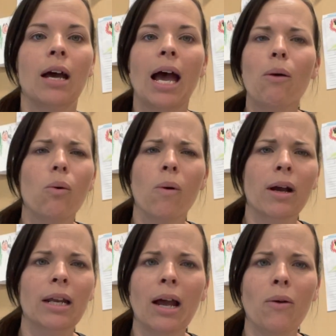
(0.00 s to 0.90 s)
I will
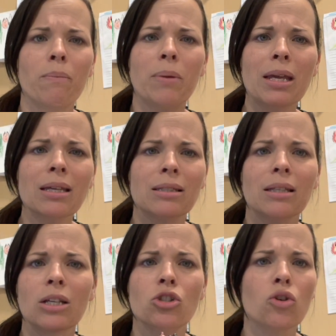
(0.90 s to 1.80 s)
walk it out in peace
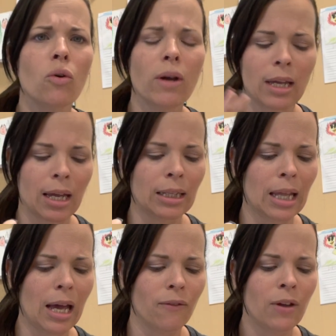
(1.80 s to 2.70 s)
and joy and
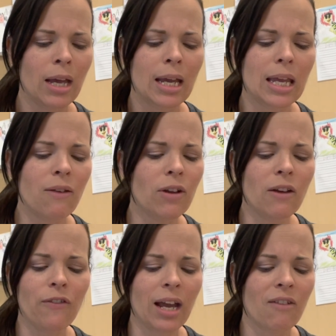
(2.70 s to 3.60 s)
love. Even
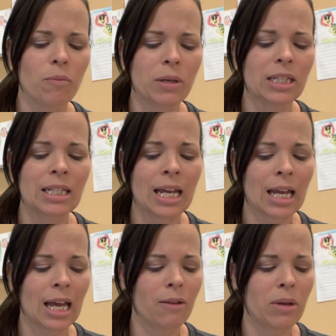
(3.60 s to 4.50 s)
if I have a busy day
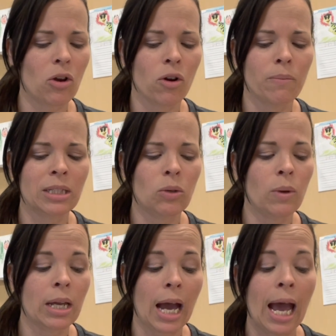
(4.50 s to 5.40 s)
ahead of me or a busy
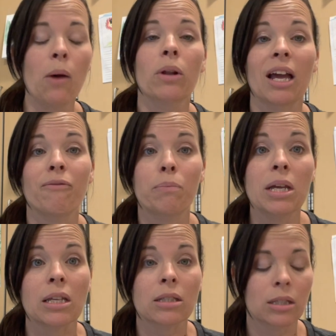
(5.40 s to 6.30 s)
week, I will have
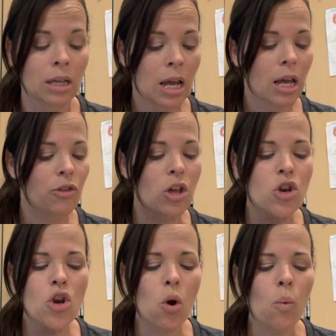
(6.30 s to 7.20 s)
peace that
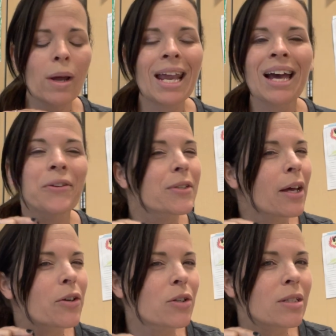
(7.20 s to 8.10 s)
no one else
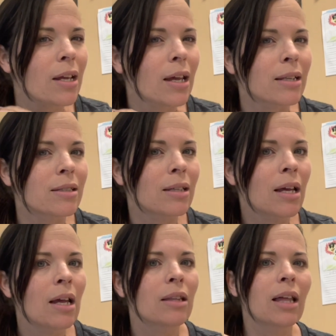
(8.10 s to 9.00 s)
understands.
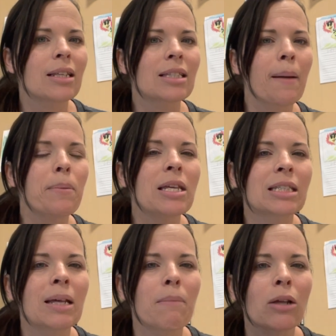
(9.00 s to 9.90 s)
That's that peace
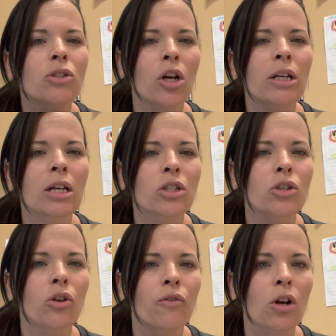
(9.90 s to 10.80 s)
that mounts guard and
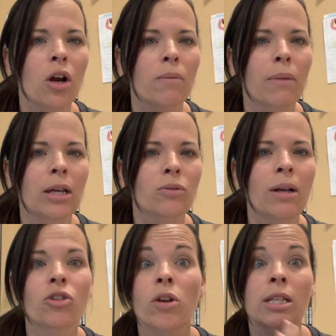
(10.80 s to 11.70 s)
garrison over your heart and minds,
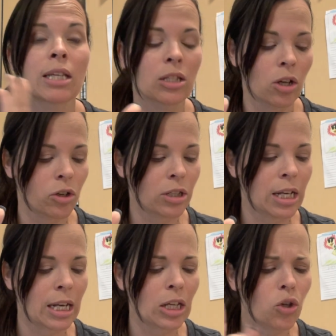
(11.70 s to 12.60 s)
right? Transcends all understanding.